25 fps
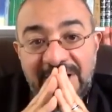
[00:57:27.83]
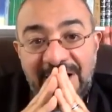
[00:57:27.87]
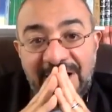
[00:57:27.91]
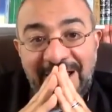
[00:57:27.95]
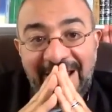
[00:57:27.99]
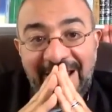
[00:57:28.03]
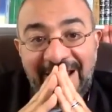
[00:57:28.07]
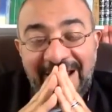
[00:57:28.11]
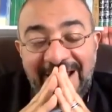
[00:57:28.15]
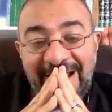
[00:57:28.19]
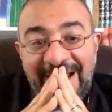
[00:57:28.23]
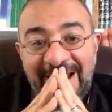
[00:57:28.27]

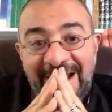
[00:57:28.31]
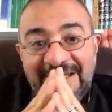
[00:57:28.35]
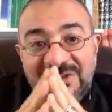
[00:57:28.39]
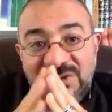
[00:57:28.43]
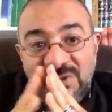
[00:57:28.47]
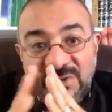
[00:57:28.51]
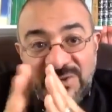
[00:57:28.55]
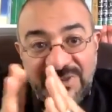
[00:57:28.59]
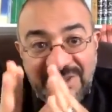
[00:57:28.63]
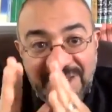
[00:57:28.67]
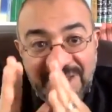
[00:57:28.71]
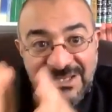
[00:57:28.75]
and
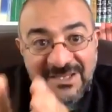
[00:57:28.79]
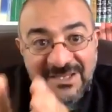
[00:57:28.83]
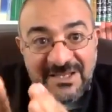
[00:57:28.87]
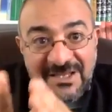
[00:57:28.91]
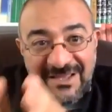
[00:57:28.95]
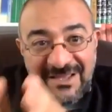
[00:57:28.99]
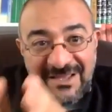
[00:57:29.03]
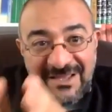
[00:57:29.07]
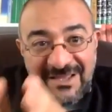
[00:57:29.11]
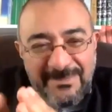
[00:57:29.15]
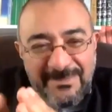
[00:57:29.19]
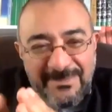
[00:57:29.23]
to
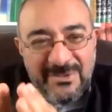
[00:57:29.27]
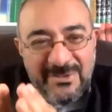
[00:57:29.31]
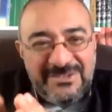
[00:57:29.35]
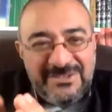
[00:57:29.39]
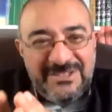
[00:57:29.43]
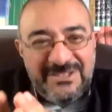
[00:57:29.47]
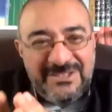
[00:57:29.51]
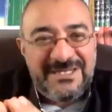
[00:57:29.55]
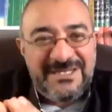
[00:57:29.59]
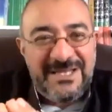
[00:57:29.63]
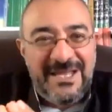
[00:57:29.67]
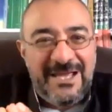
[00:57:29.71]
think about
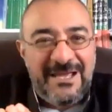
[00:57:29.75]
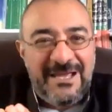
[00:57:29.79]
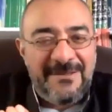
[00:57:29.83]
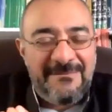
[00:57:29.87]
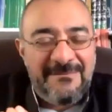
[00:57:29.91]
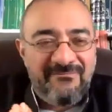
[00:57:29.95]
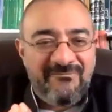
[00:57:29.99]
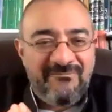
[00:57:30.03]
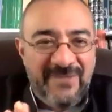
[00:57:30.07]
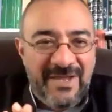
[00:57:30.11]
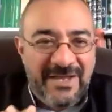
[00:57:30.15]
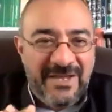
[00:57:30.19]

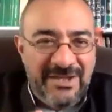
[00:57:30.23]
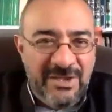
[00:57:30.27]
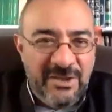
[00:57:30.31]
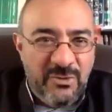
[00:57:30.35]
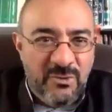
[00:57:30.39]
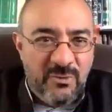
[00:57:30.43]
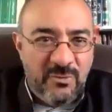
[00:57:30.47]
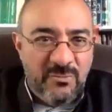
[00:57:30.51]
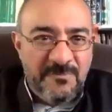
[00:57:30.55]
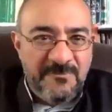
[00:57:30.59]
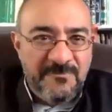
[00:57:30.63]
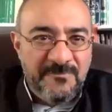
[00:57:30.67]
Islam
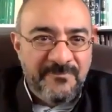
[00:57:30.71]
anew.